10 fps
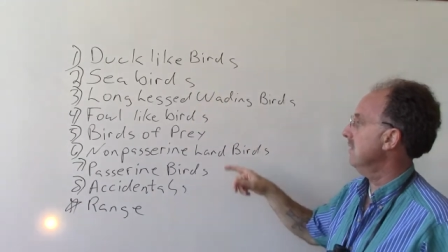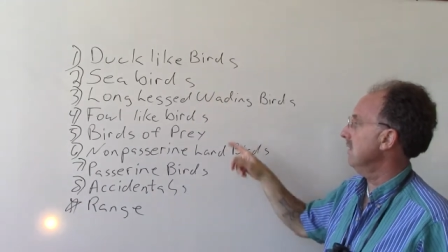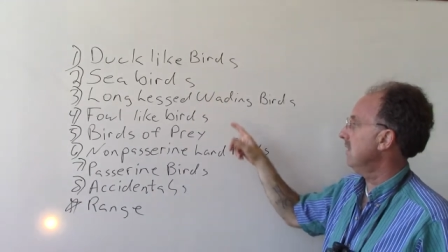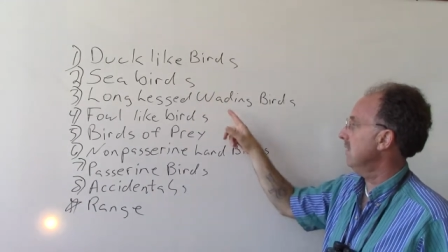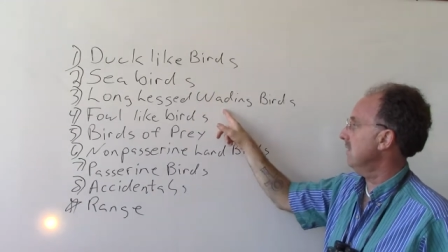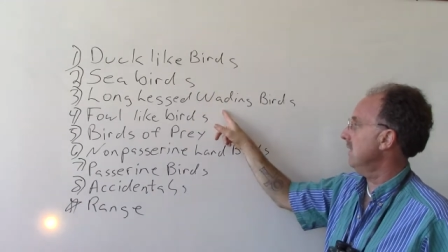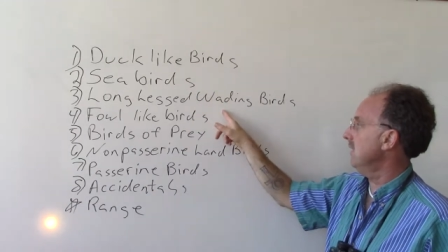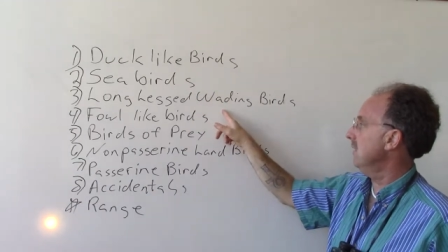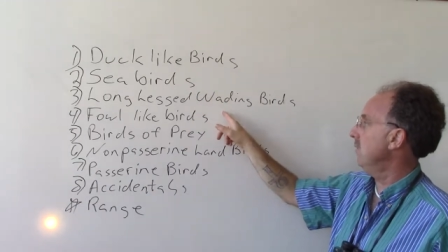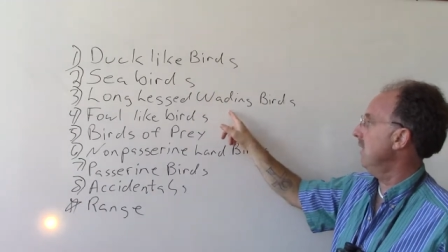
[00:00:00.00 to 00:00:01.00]

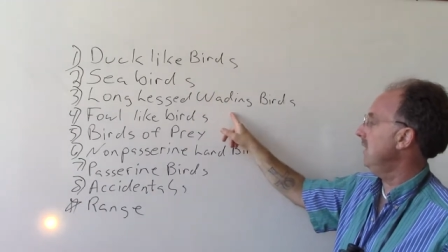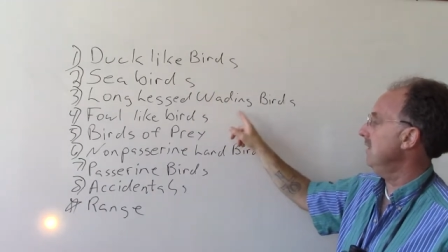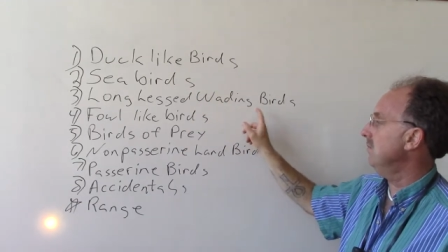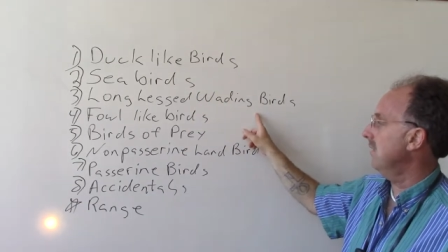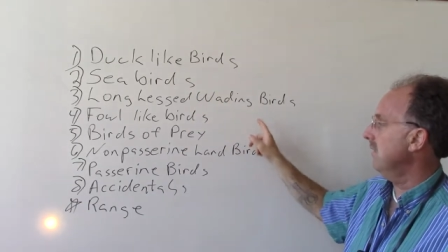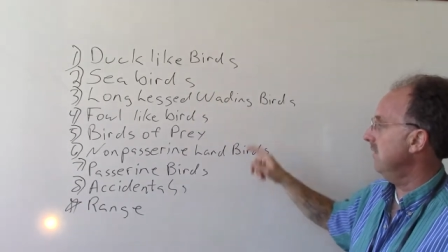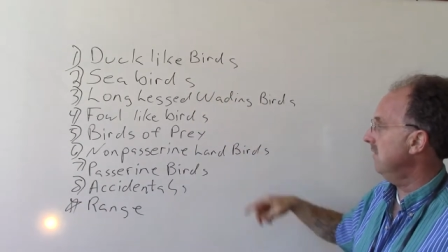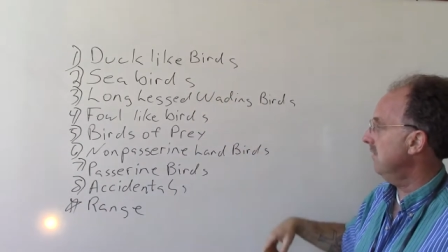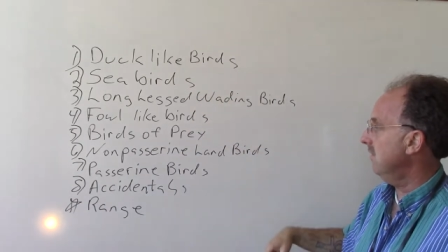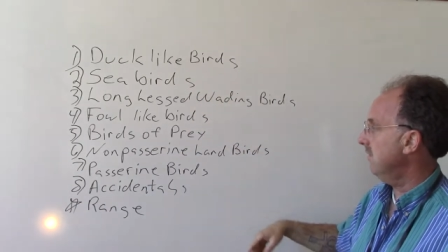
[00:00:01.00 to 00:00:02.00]
long-legged wading
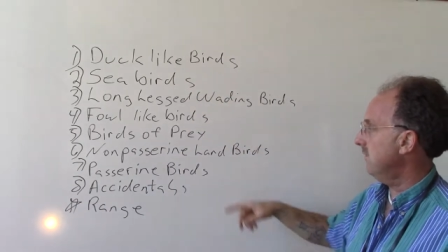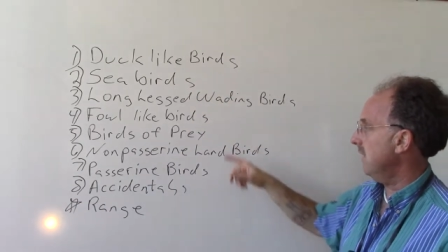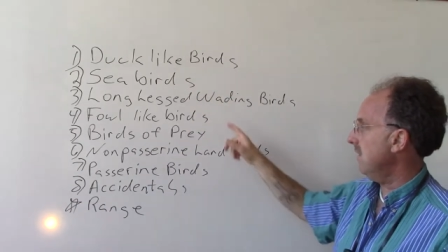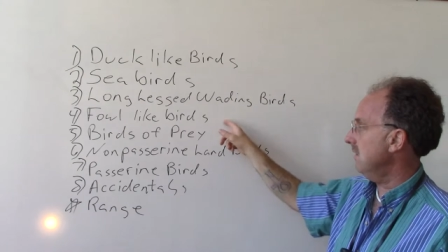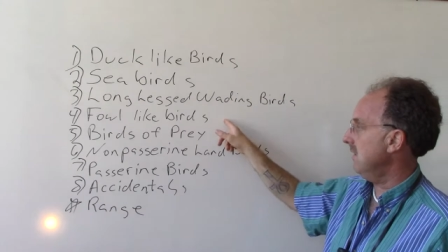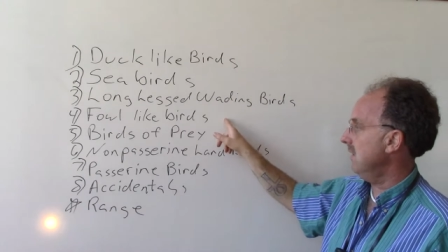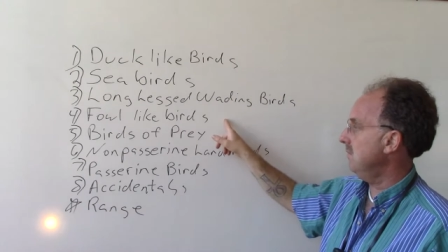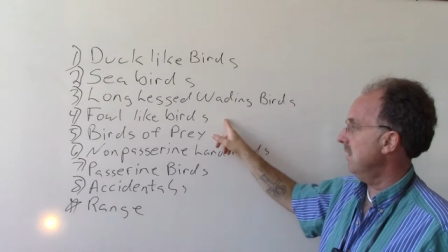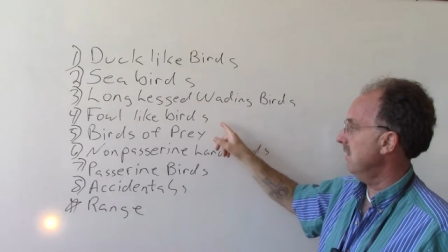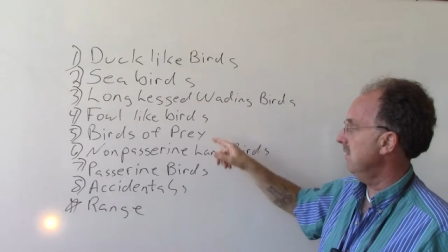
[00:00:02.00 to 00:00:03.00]
birds, fowl-like
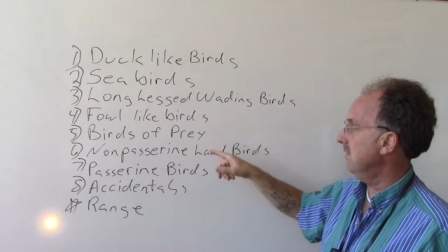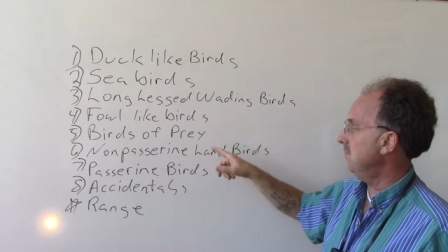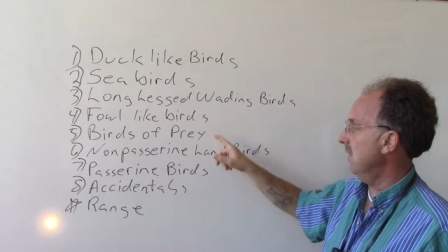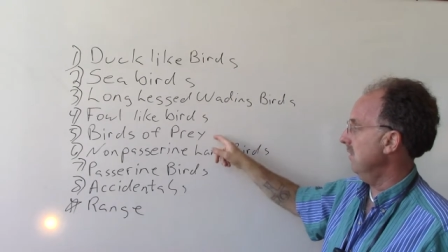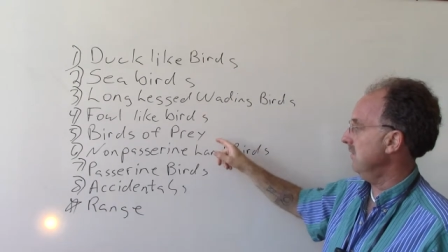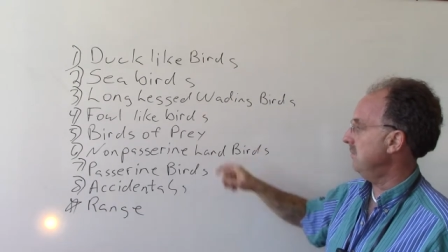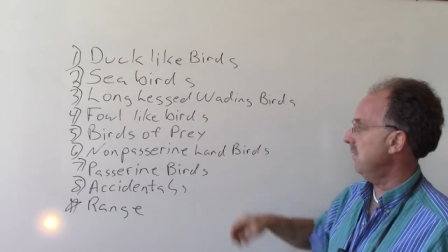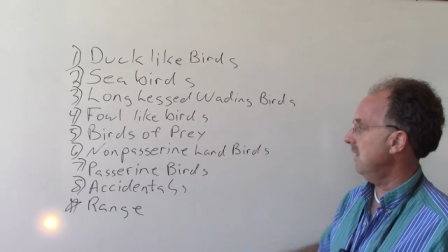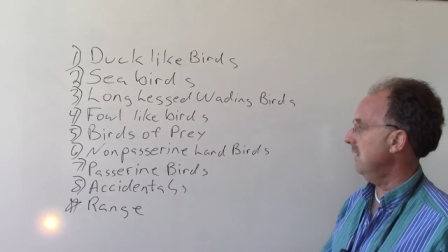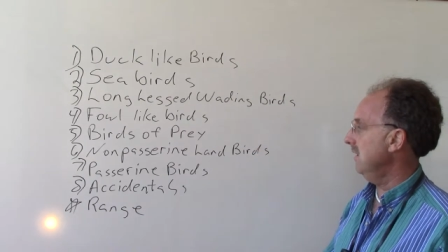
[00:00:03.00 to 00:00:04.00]
birds, birds of
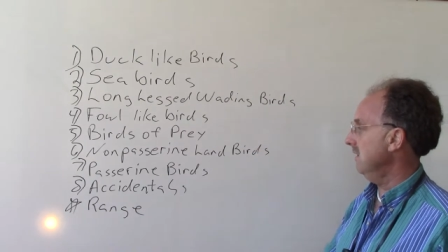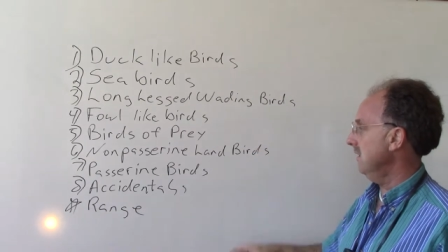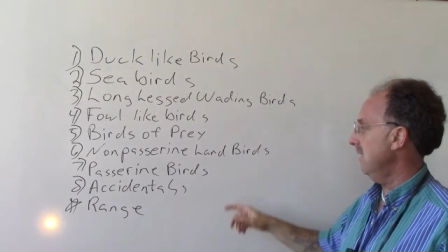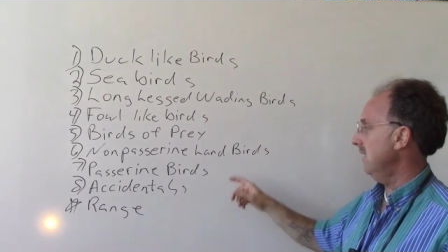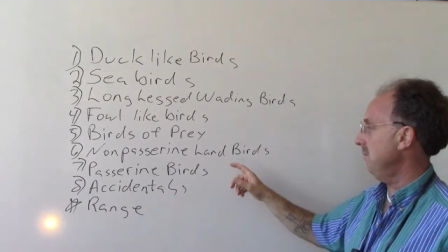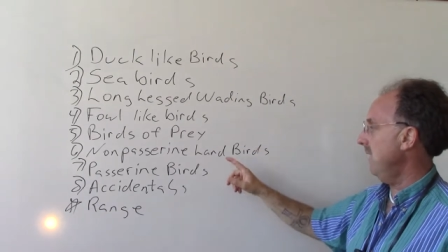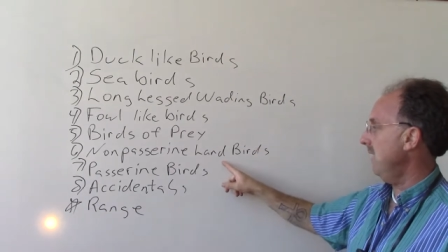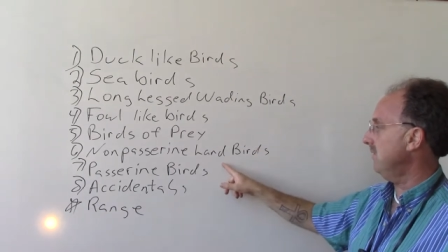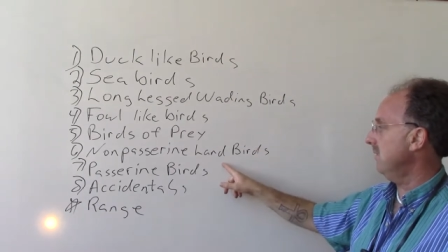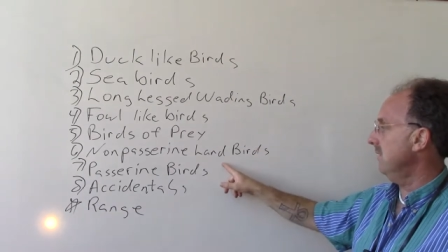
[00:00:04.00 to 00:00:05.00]
prey,
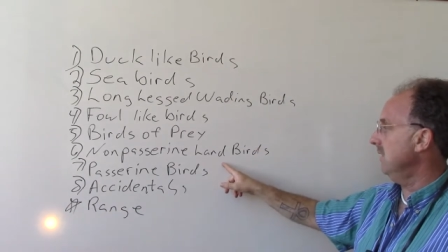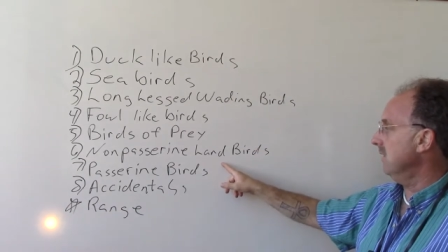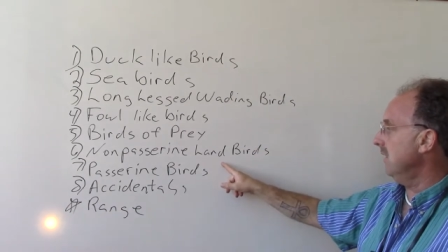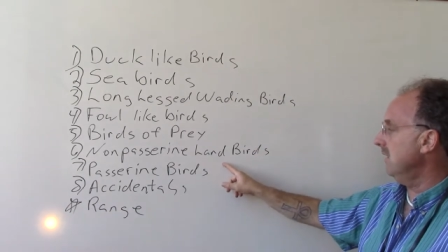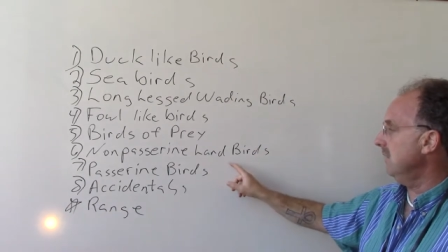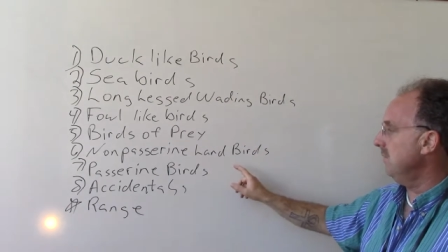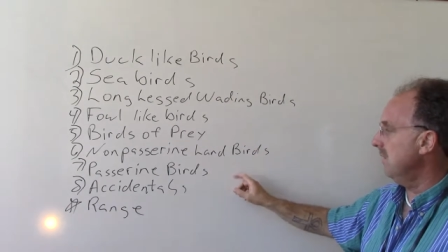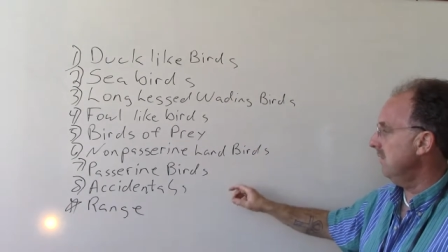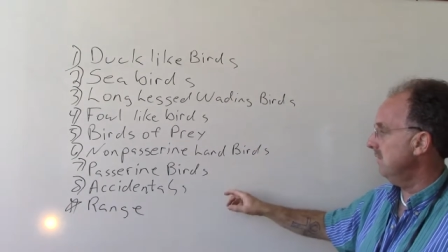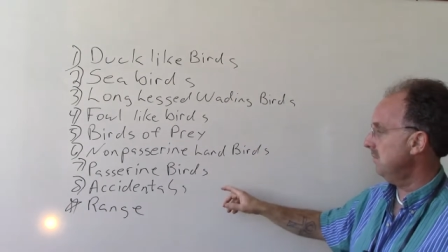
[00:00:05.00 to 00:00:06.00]
non-passerine land
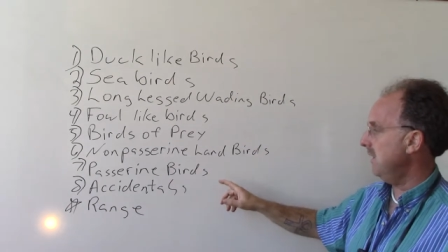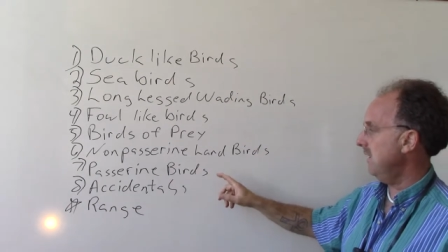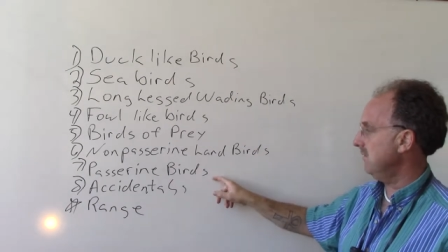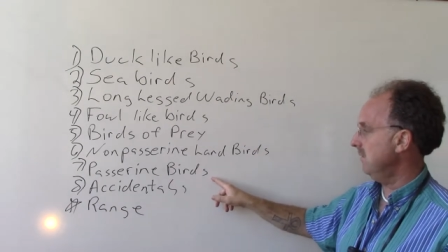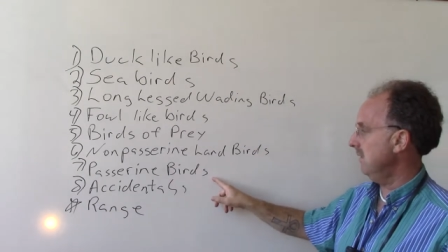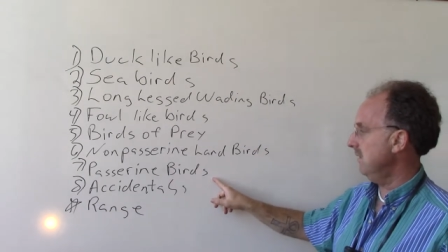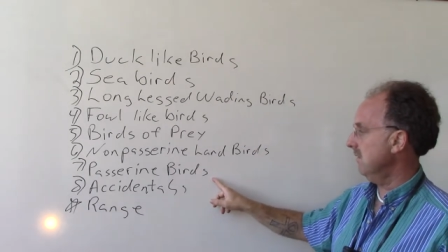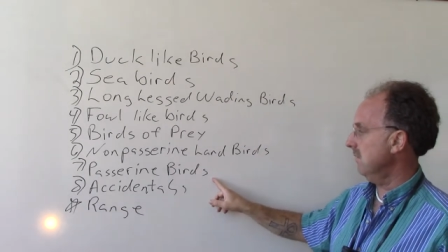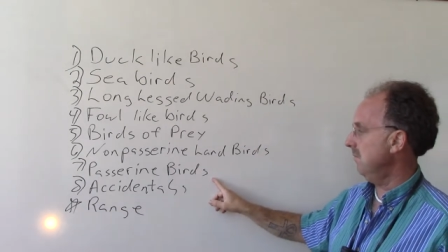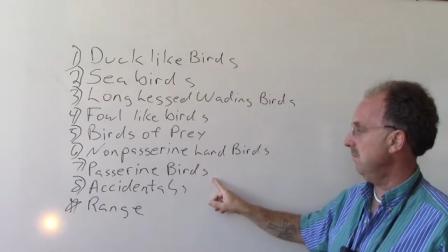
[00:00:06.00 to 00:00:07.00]
birds,
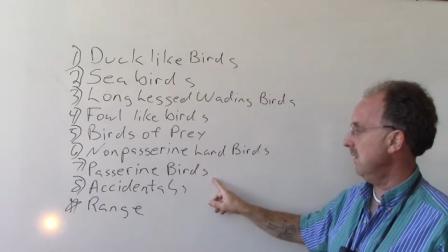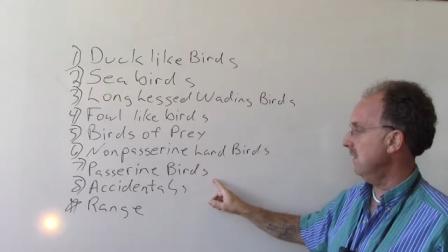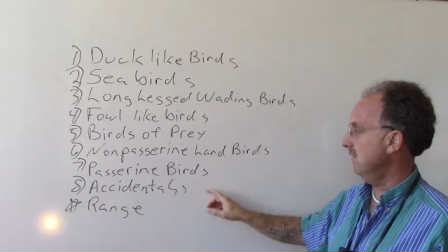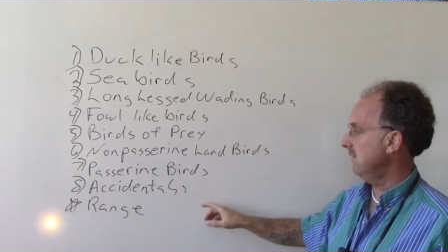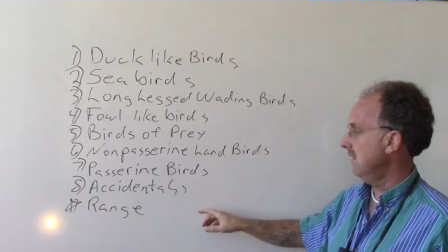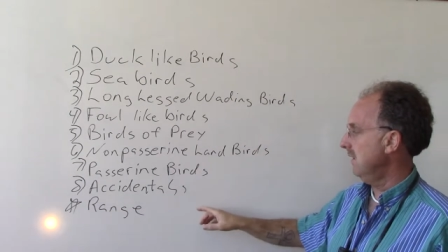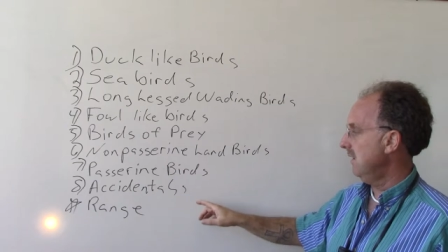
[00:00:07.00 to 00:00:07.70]
passerine birds,